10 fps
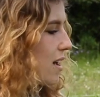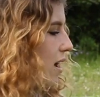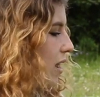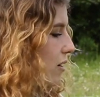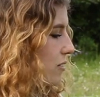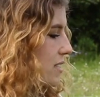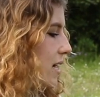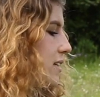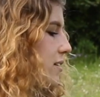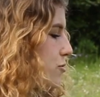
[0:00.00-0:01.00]

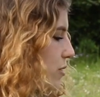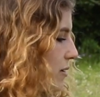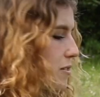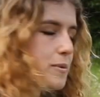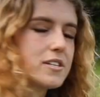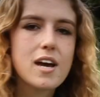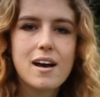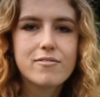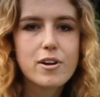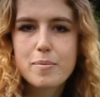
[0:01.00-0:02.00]
alongside controls which
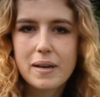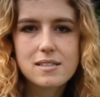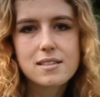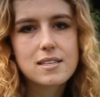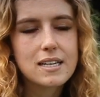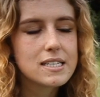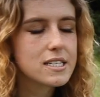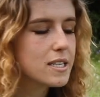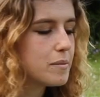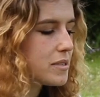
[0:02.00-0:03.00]
have no plastics added to them.